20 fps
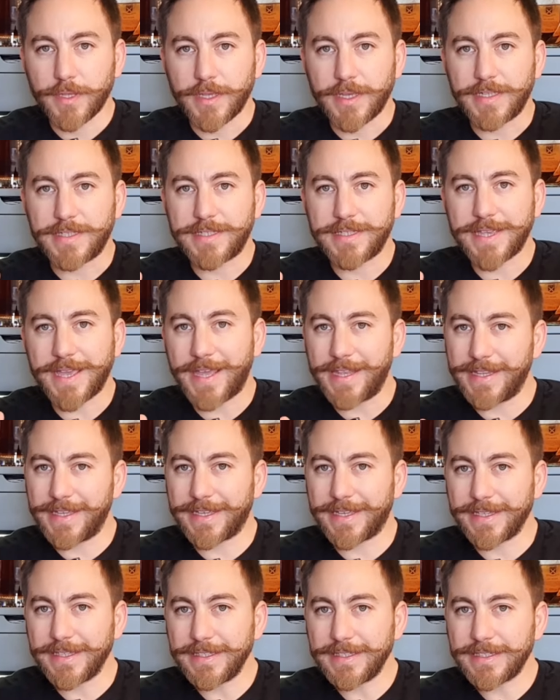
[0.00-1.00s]
it's
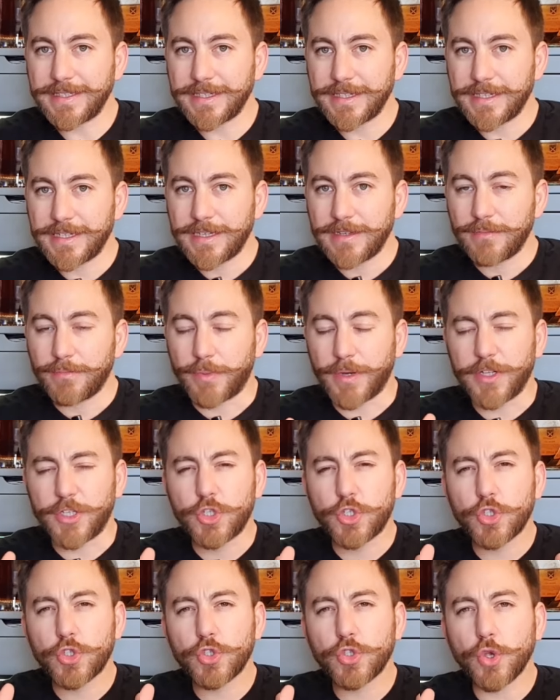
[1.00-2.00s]
elegant, but it's
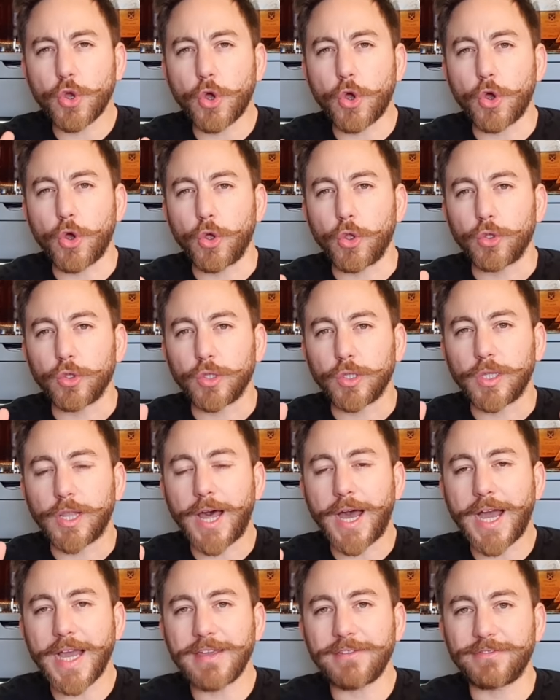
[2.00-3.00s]
so
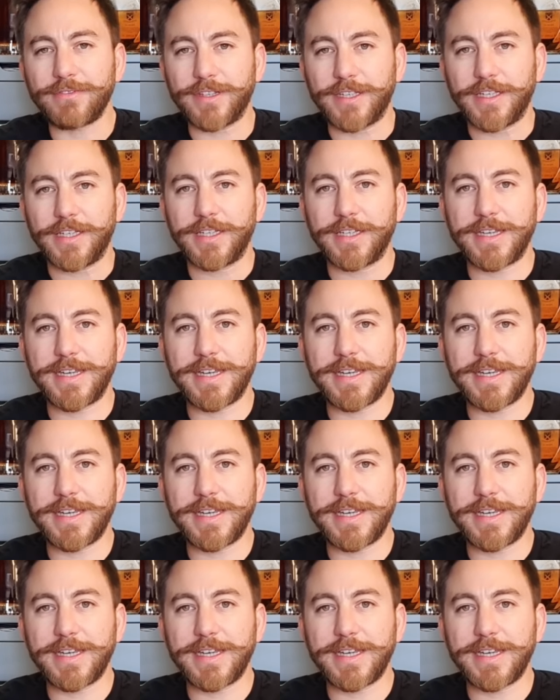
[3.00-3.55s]
lively.